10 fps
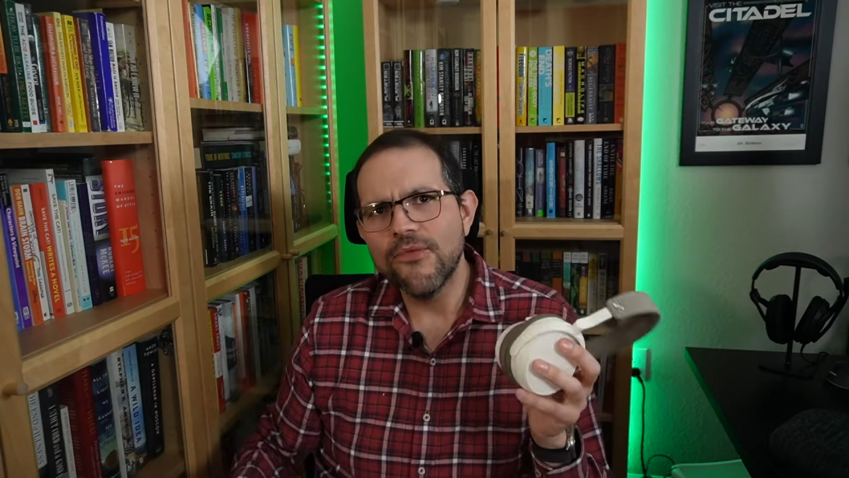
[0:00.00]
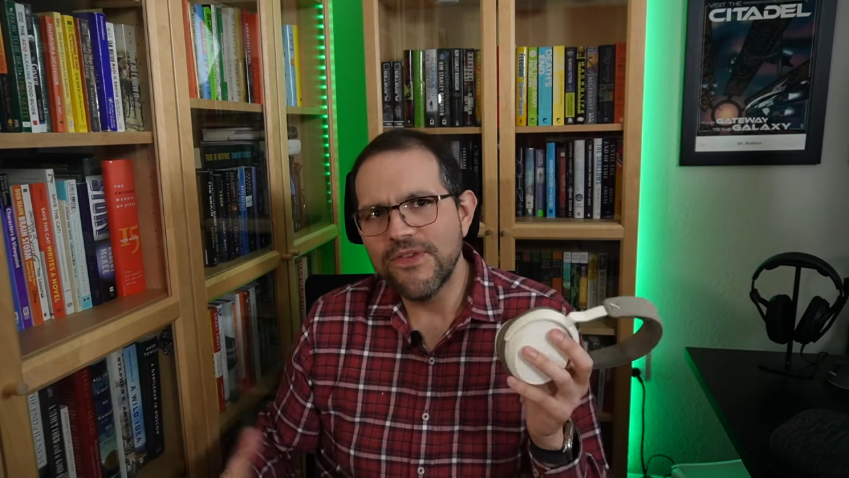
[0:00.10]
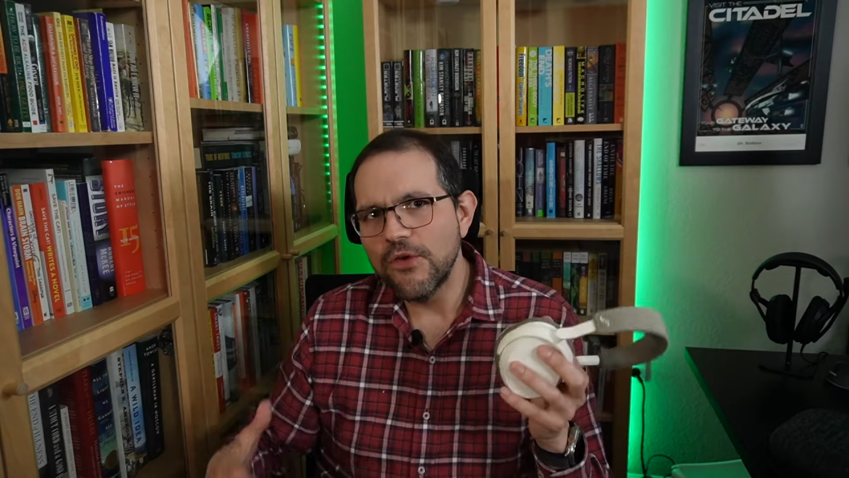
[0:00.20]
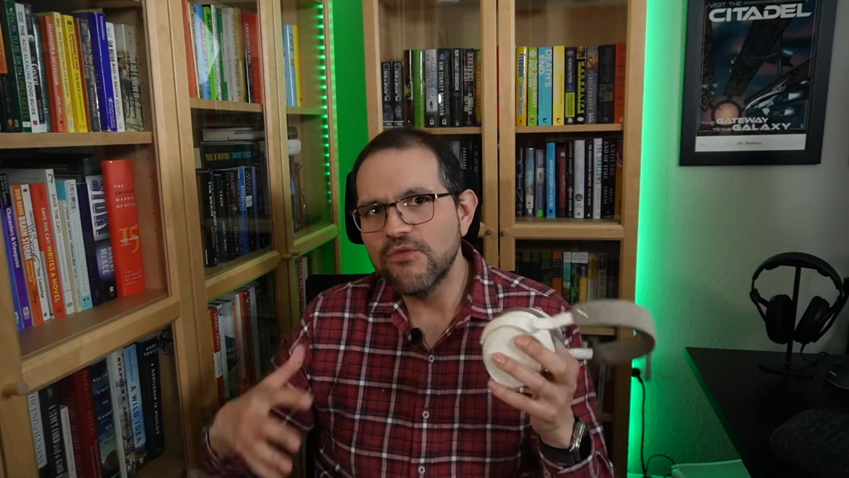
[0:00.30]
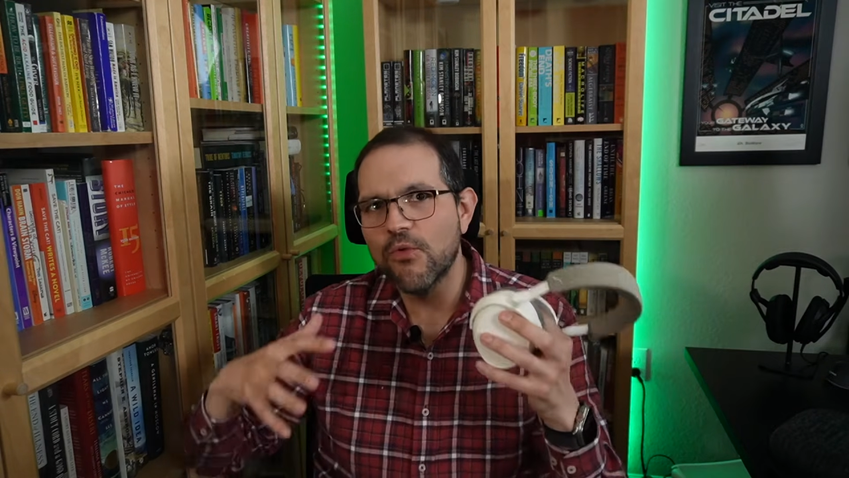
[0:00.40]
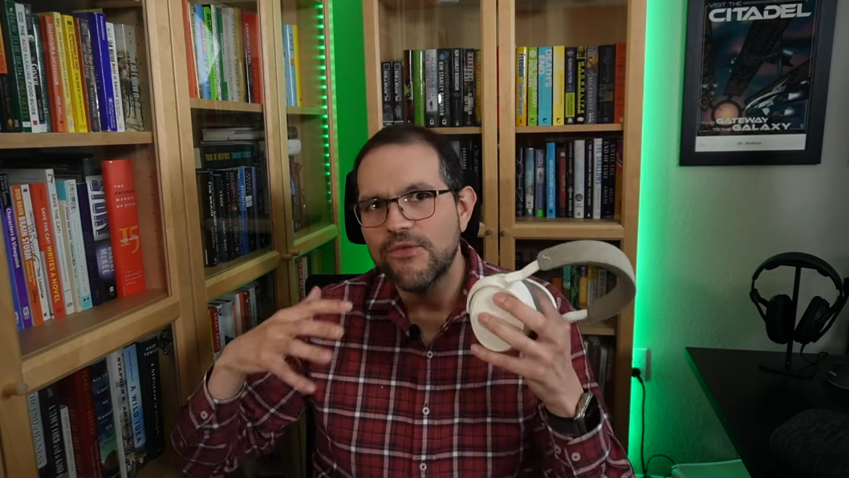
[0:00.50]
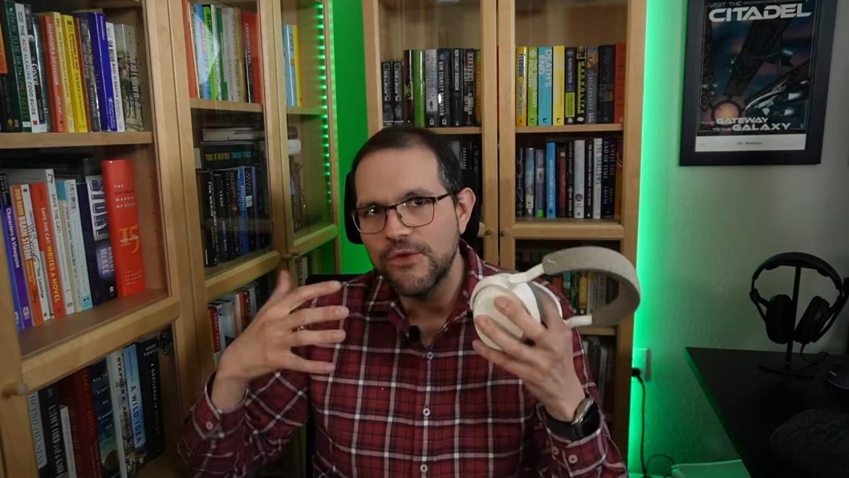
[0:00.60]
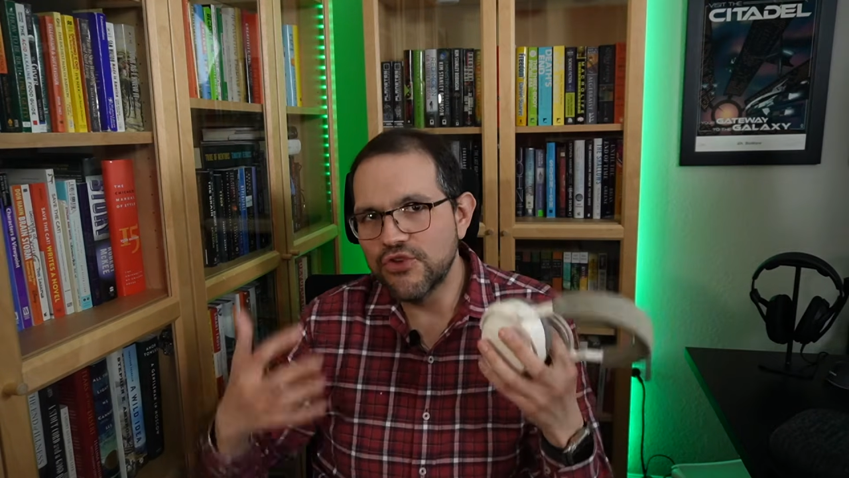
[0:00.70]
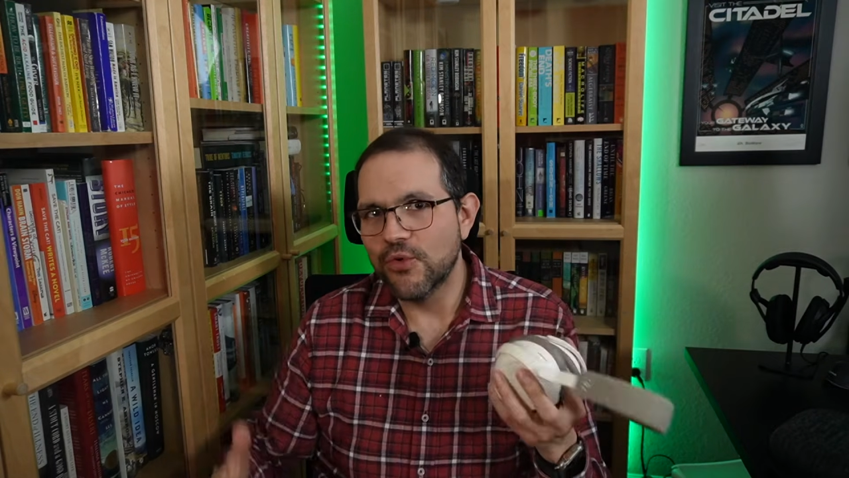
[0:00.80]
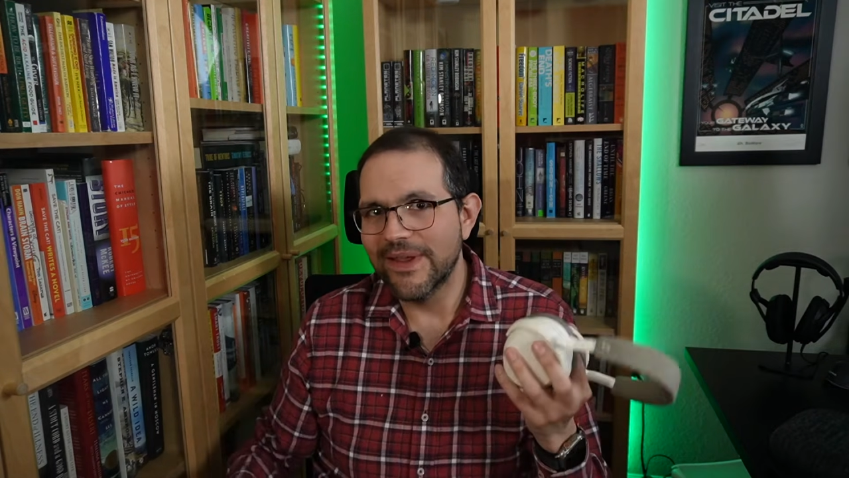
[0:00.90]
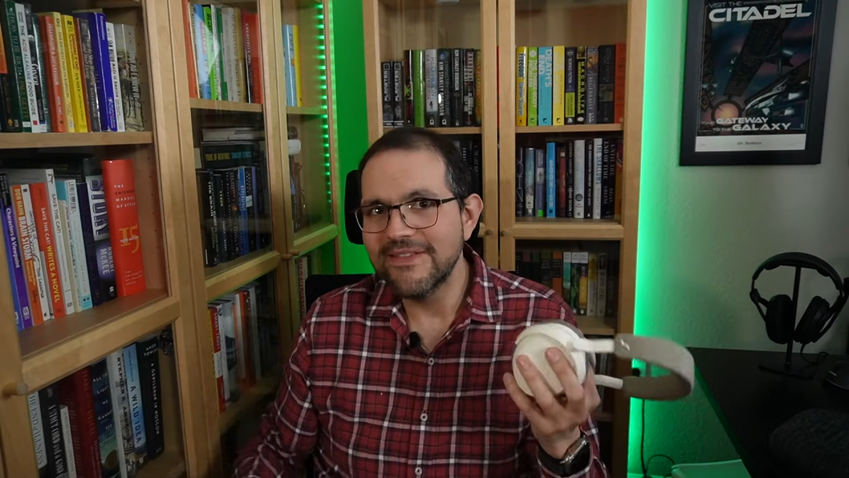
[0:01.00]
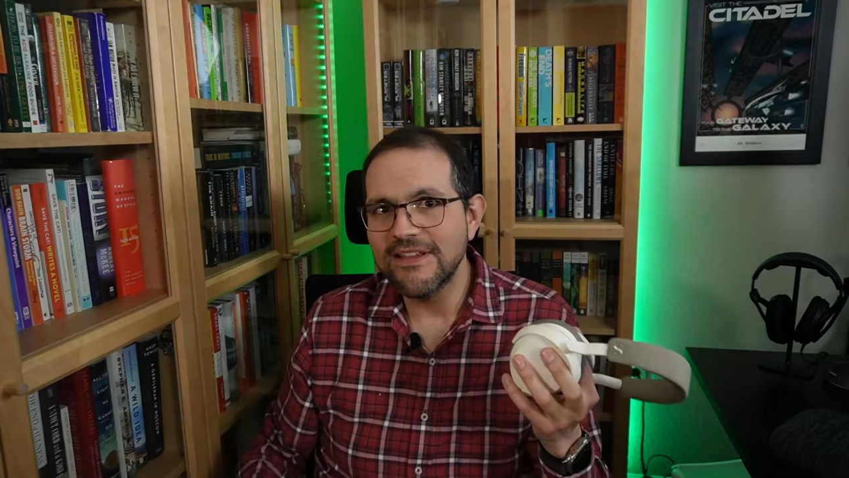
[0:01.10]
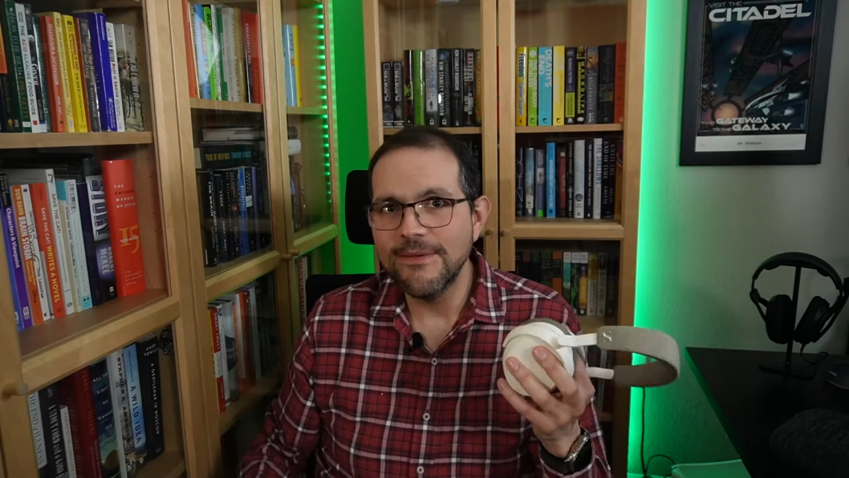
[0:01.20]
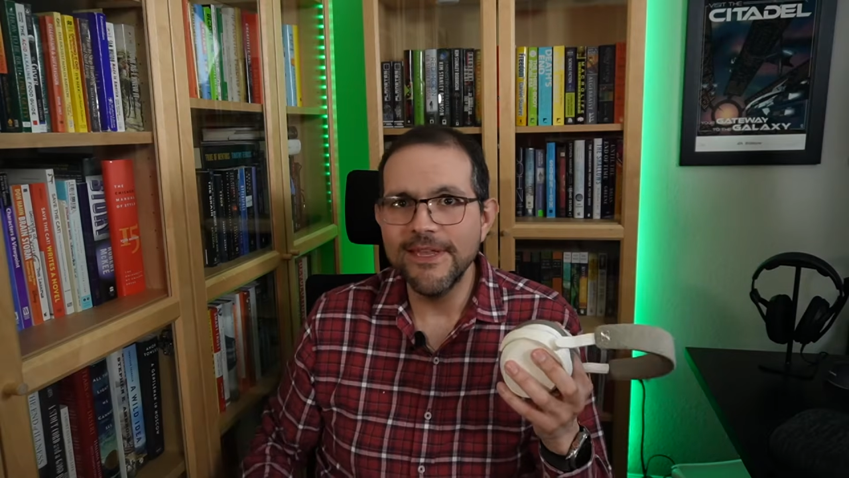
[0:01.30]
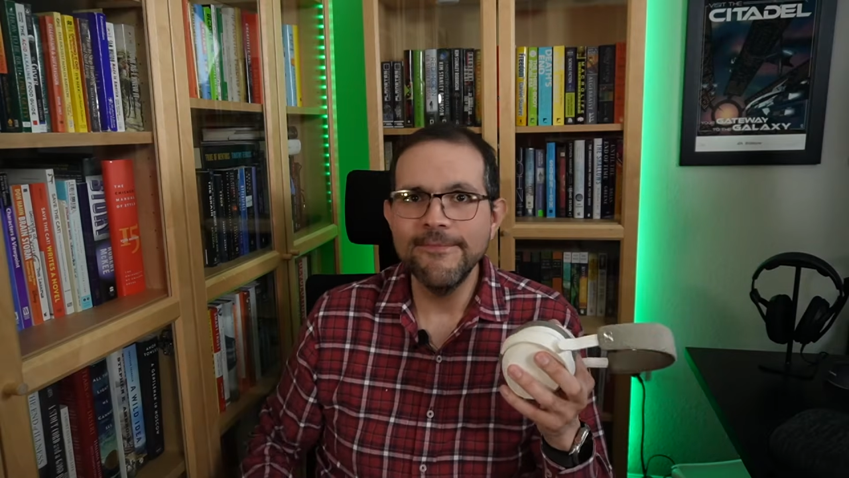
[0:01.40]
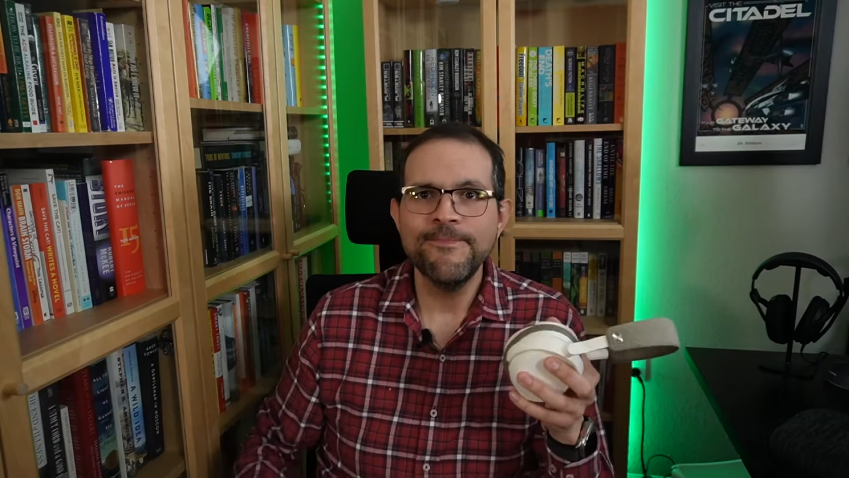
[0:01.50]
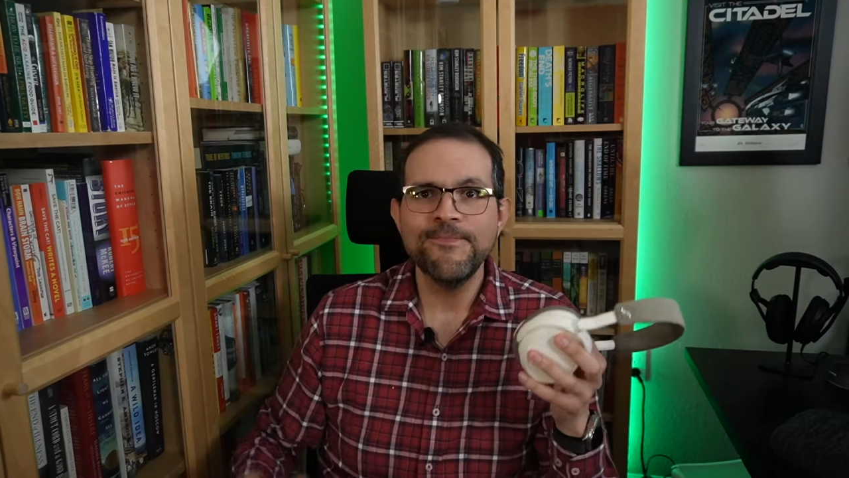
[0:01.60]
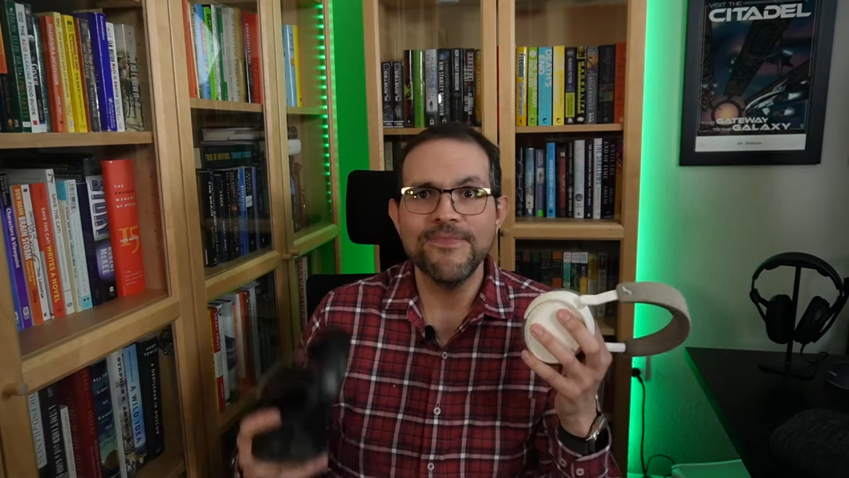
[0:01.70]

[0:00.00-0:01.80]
feels more futuristic to me,